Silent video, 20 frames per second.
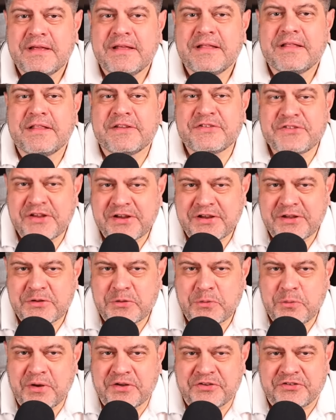The second
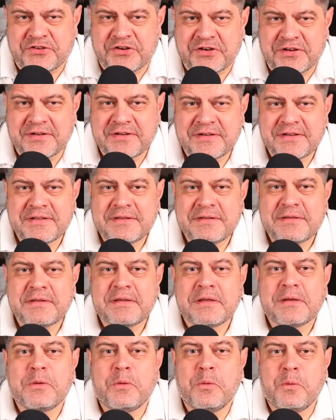question,
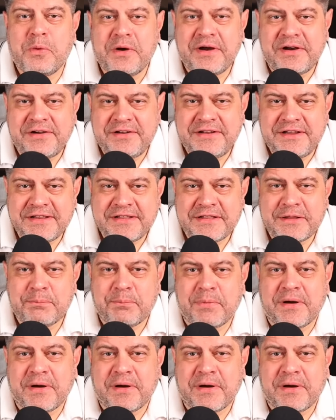where did the